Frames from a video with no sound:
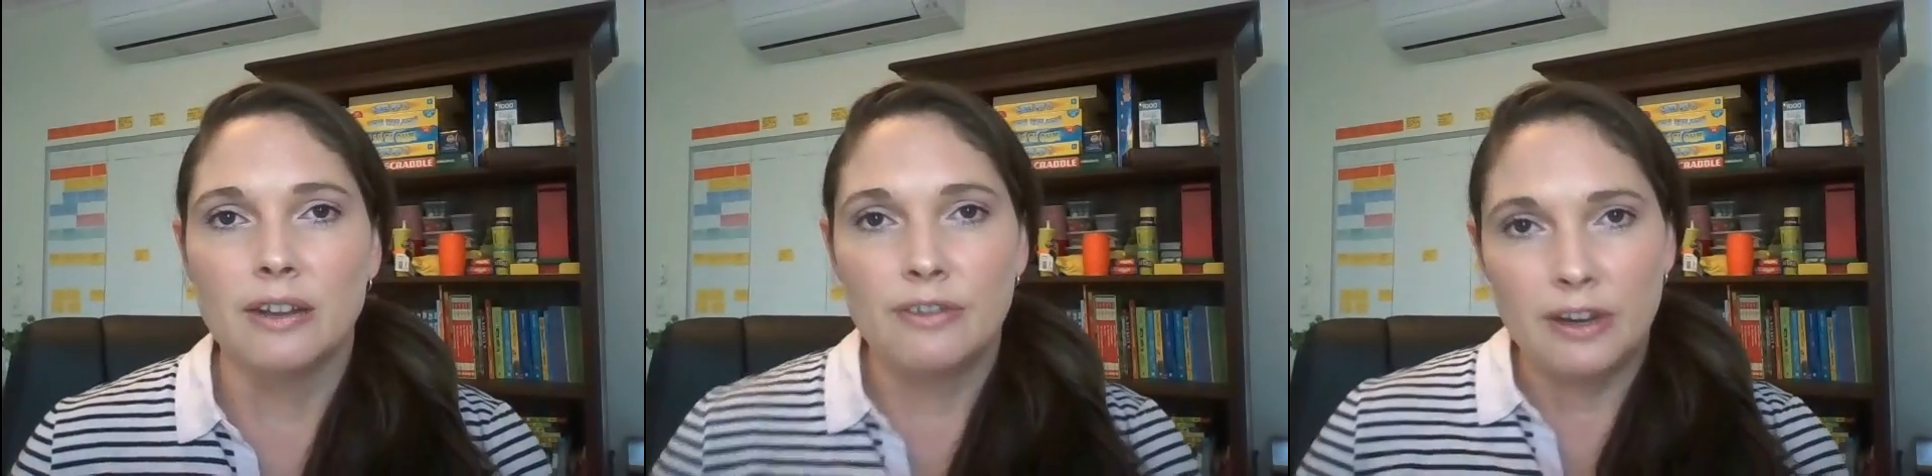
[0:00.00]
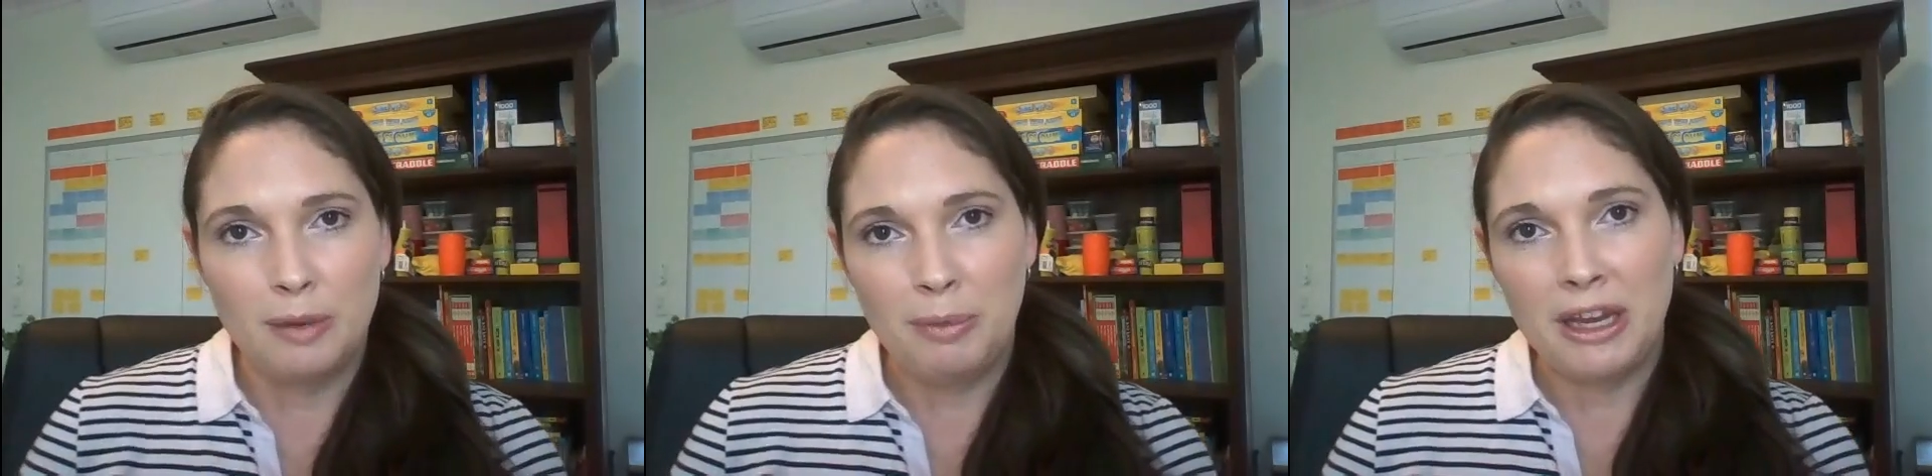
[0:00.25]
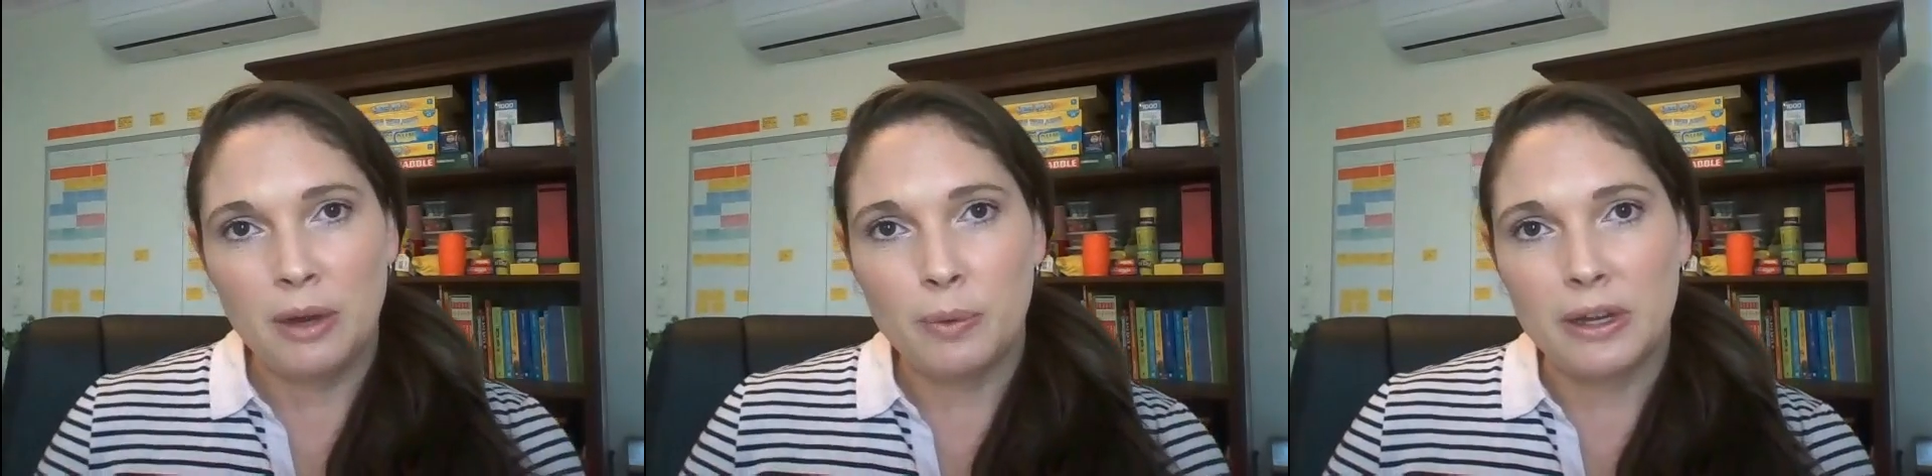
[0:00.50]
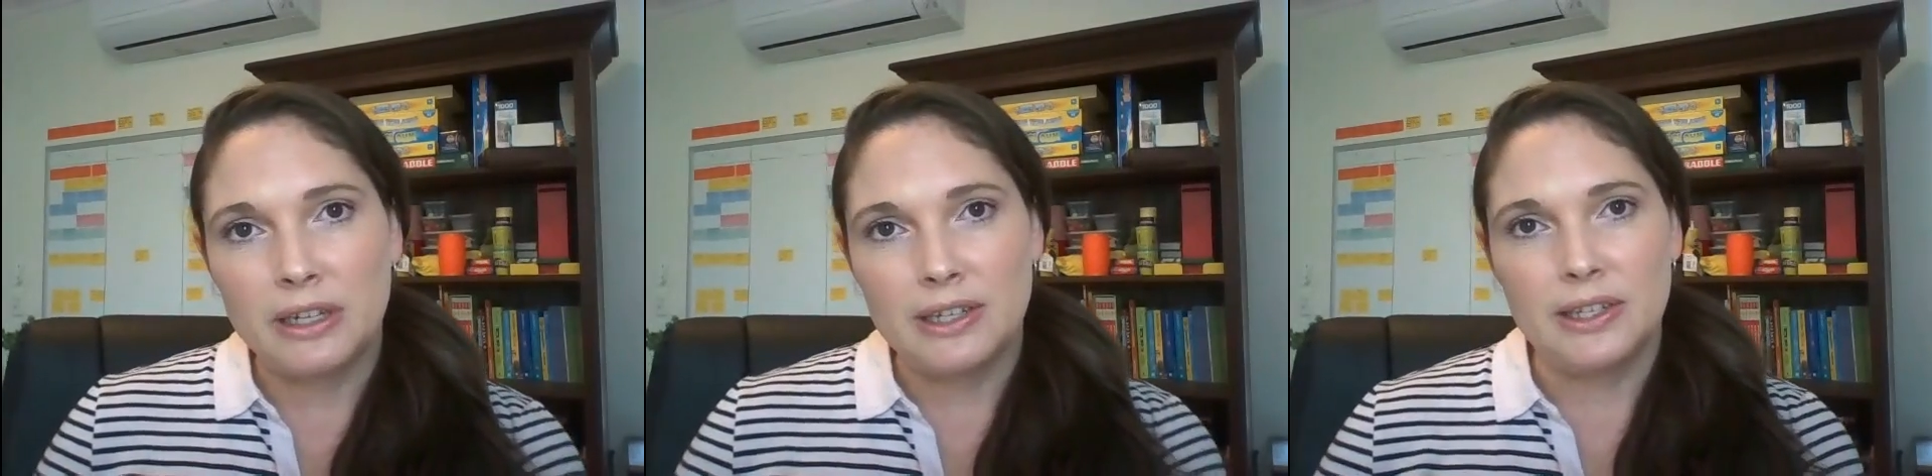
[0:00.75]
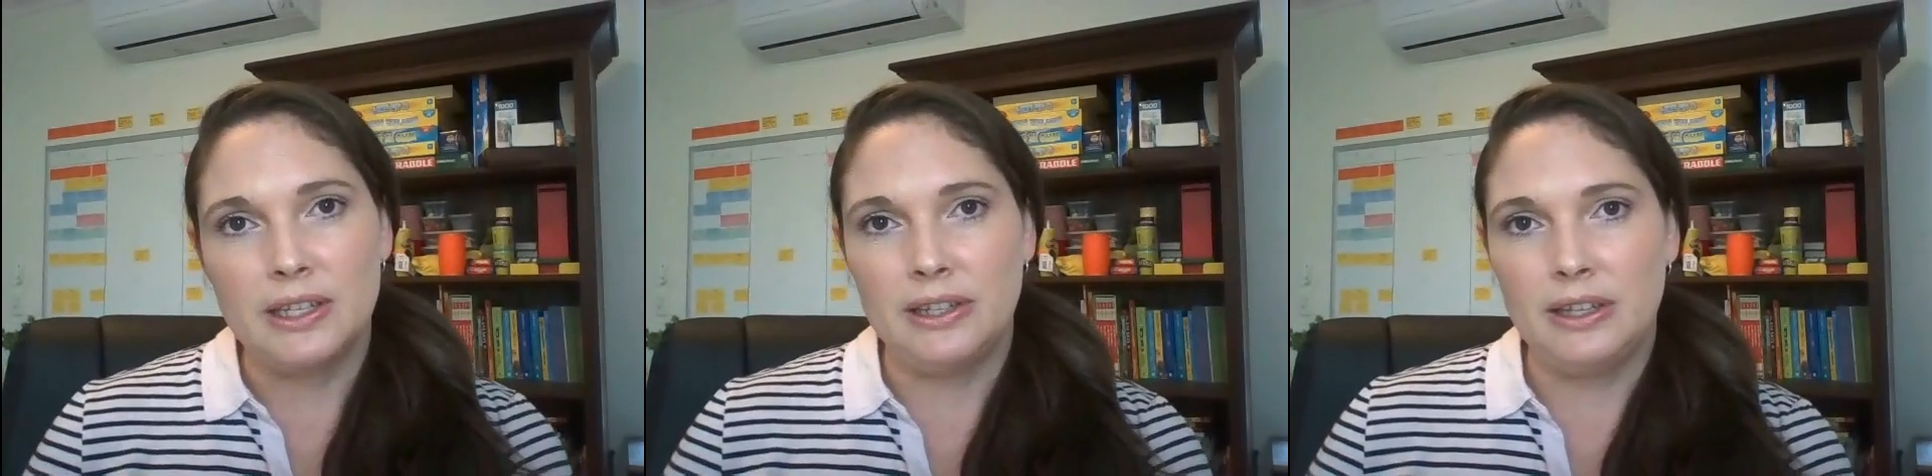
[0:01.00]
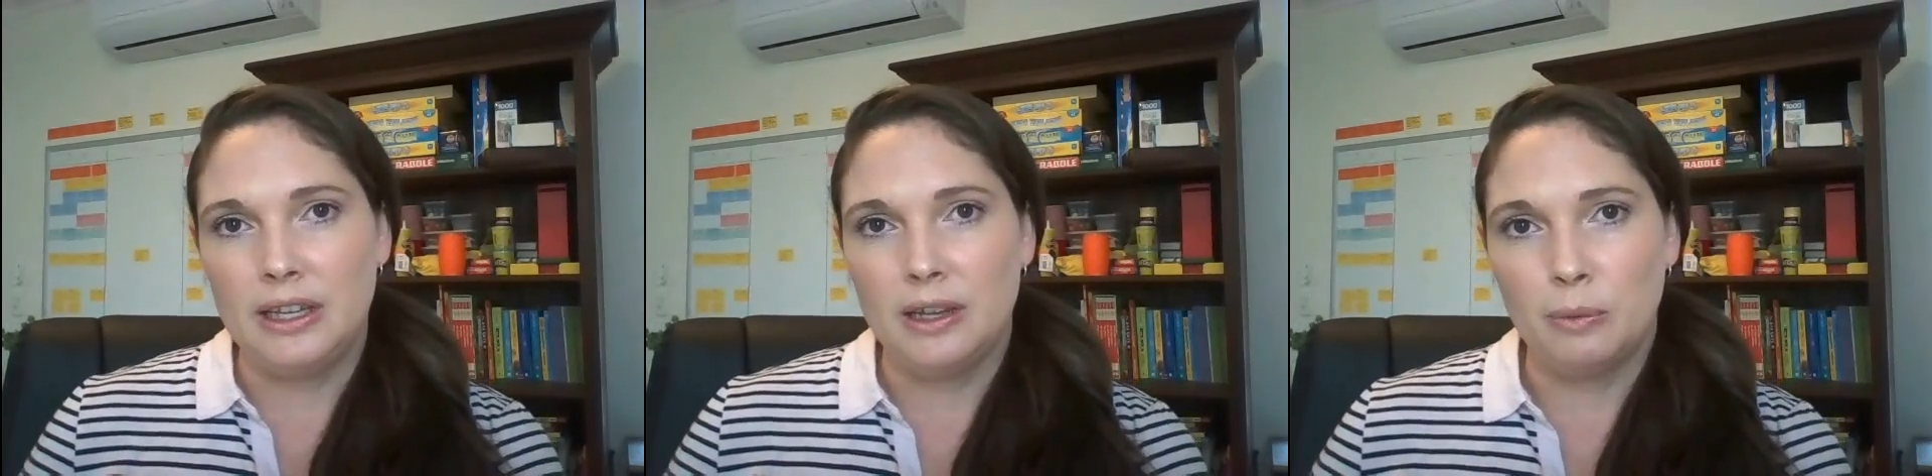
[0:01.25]
Now, phonemic awareness
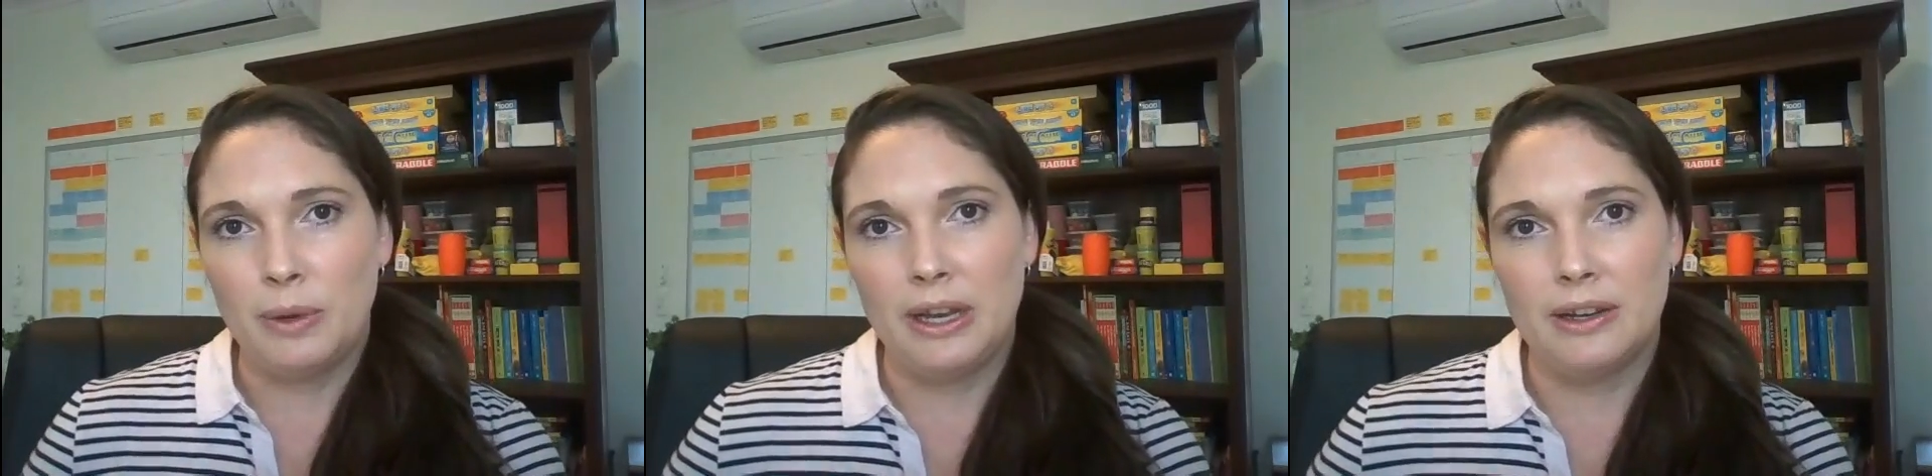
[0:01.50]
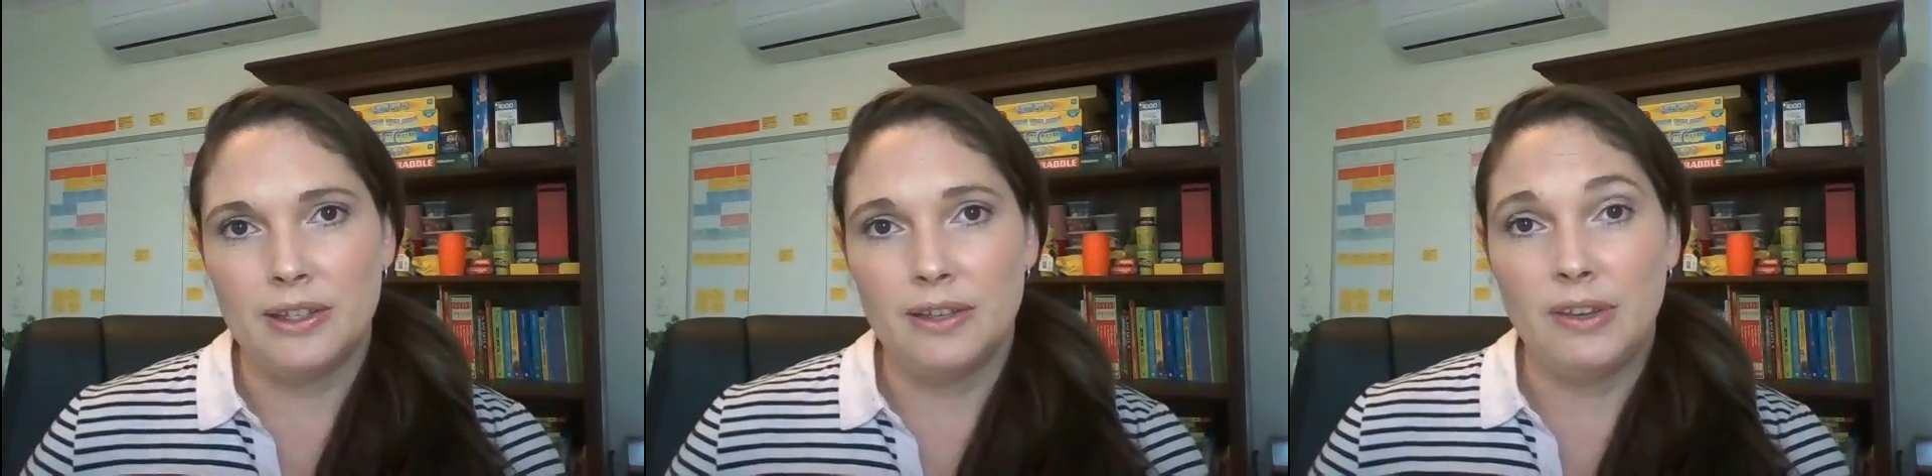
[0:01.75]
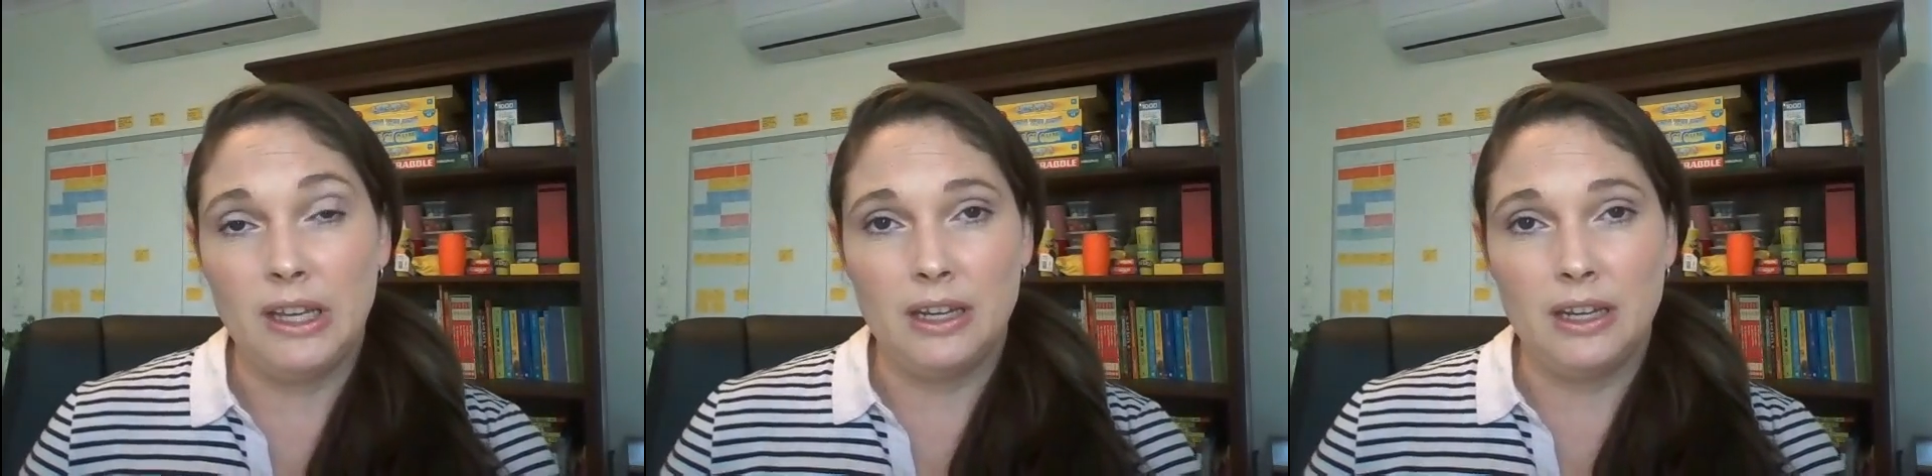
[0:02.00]
is the awareness of